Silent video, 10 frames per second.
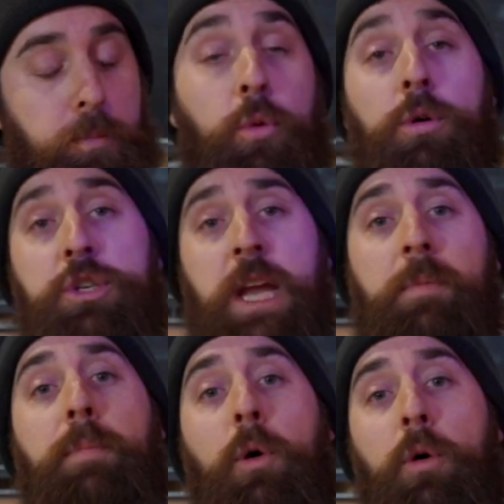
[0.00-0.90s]

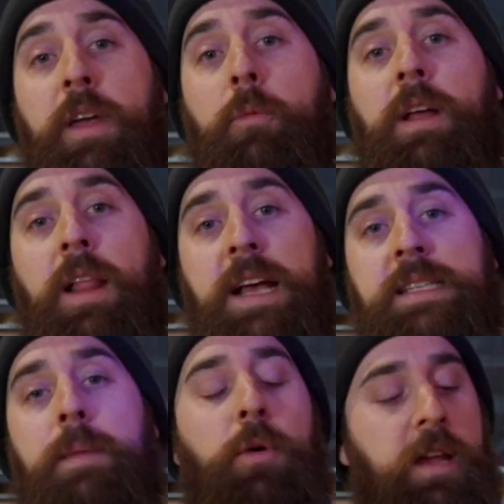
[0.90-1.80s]
pool-shaped bowl, they realized
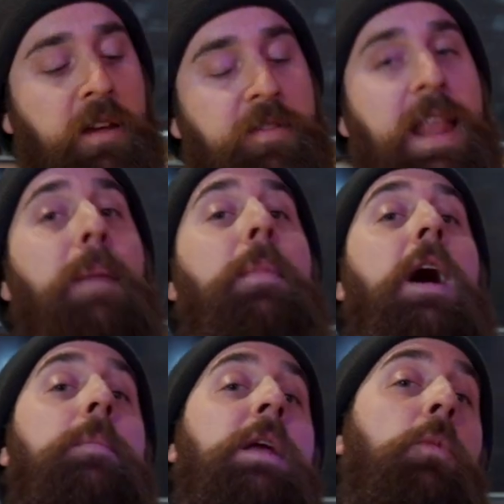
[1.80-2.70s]
that putting a flat
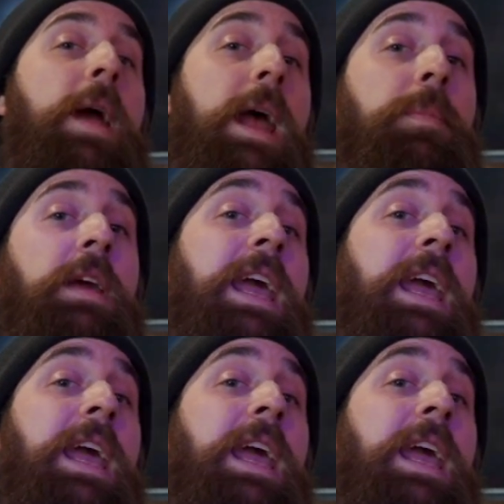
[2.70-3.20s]
bottom in a ramp